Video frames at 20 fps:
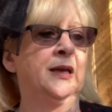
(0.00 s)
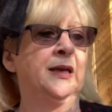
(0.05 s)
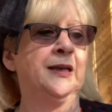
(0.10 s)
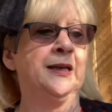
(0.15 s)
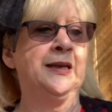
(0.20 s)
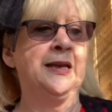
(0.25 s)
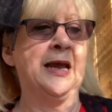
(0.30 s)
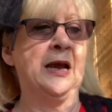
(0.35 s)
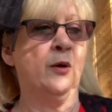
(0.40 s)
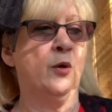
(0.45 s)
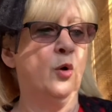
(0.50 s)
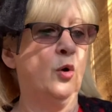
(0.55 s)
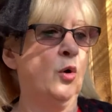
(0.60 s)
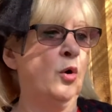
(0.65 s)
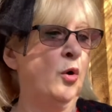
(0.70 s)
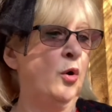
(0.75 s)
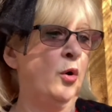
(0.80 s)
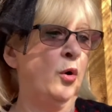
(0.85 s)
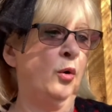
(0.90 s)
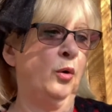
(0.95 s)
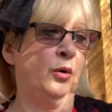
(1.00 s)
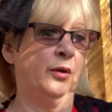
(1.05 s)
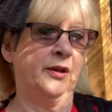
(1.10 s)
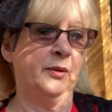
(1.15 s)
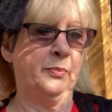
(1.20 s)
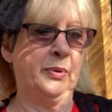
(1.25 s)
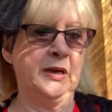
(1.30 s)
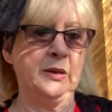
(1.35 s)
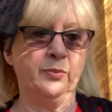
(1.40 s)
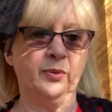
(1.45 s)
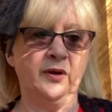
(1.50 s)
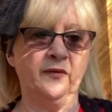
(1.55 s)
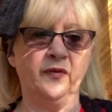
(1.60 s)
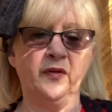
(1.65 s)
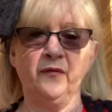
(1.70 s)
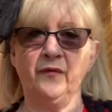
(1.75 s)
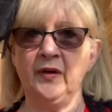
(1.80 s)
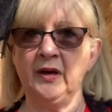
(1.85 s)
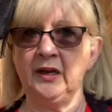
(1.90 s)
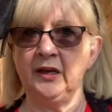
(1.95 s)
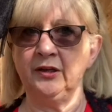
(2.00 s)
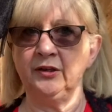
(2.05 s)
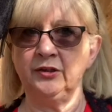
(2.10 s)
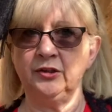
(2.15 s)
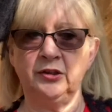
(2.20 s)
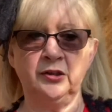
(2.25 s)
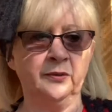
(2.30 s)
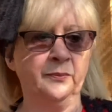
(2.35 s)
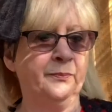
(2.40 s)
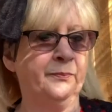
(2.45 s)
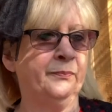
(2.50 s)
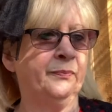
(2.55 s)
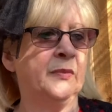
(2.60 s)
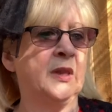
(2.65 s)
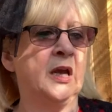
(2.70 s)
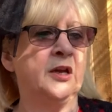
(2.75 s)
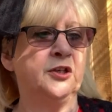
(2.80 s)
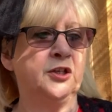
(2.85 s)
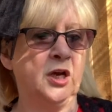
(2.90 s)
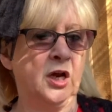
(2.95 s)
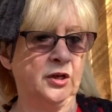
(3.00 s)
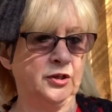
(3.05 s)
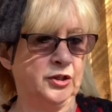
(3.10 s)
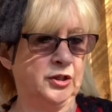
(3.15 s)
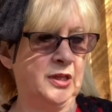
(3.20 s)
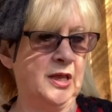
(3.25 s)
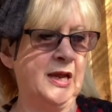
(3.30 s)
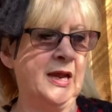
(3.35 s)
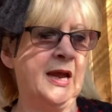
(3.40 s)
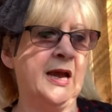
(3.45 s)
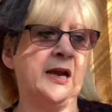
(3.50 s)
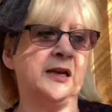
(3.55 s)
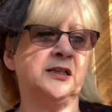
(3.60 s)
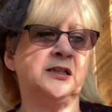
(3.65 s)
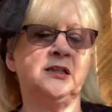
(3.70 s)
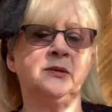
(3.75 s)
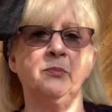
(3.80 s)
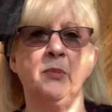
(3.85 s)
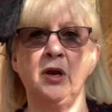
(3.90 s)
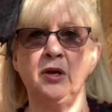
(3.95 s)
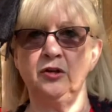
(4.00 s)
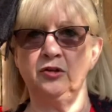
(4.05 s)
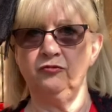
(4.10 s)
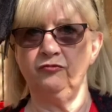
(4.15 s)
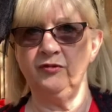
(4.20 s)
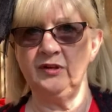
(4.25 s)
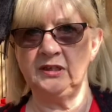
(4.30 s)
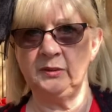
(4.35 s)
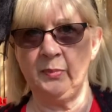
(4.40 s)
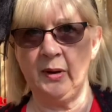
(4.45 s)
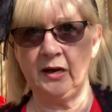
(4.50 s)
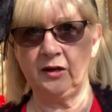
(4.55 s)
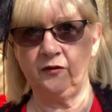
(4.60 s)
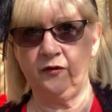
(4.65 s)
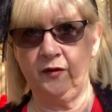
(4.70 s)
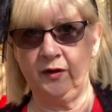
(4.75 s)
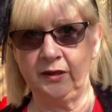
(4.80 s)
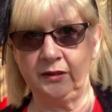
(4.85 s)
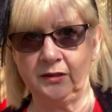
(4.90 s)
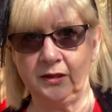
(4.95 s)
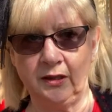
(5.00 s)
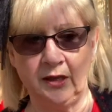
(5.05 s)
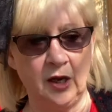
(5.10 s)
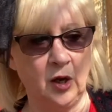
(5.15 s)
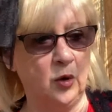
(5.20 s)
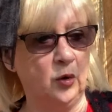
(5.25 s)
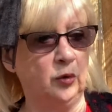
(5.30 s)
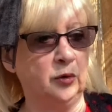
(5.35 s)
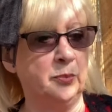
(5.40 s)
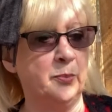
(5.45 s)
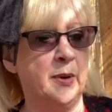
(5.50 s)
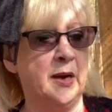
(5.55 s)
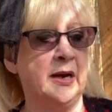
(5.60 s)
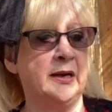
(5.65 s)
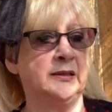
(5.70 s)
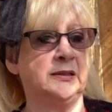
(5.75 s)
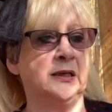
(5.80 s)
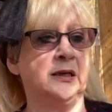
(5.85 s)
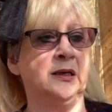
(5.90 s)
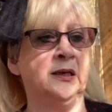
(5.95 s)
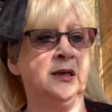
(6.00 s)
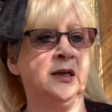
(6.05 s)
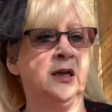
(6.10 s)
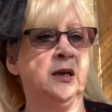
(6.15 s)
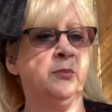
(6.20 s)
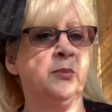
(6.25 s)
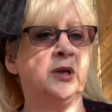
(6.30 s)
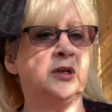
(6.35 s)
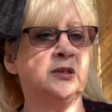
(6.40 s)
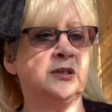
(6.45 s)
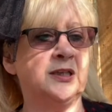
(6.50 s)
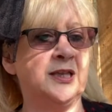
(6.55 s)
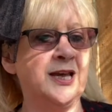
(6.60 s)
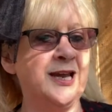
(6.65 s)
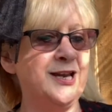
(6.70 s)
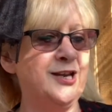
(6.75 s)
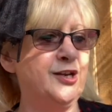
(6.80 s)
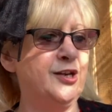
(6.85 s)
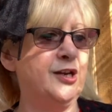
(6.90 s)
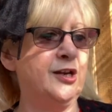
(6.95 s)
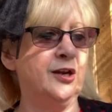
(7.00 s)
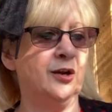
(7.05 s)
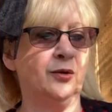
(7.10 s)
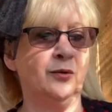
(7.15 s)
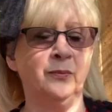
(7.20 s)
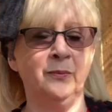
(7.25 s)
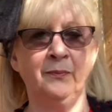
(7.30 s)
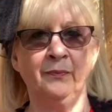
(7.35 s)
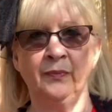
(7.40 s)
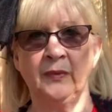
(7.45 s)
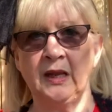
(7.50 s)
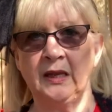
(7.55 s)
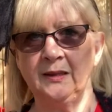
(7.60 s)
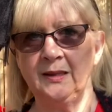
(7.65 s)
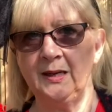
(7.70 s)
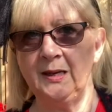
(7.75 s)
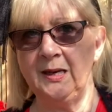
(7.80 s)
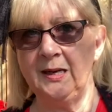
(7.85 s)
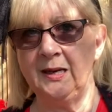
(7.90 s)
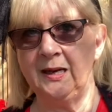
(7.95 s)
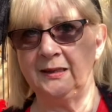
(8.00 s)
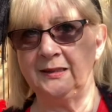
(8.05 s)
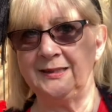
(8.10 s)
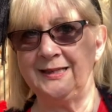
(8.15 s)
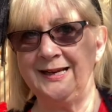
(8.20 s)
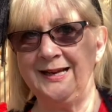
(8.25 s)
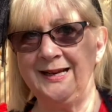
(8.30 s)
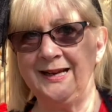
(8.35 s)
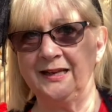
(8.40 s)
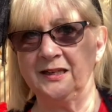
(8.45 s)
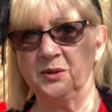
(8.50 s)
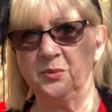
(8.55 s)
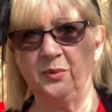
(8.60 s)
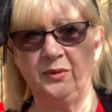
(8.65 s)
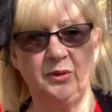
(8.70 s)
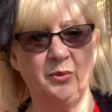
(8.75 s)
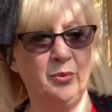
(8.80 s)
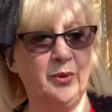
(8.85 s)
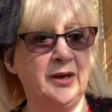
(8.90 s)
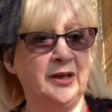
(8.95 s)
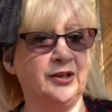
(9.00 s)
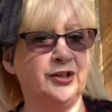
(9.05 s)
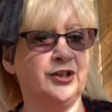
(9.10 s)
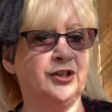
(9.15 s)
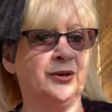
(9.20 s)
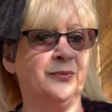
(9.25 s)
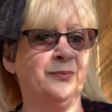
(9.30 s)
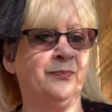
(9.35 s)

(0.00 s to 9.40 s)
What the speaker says: Now all the people of the village touched their hats most respectfully to the old miser, because they knew that he had dealings with the witch,